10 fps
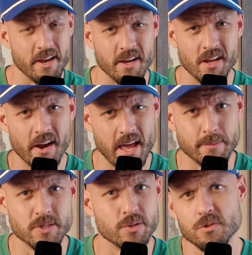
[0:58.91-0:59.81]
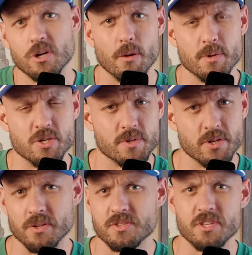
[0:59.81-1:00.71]
and got absolute garbage
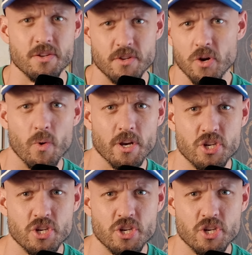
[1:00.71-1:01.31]
results that you don't want to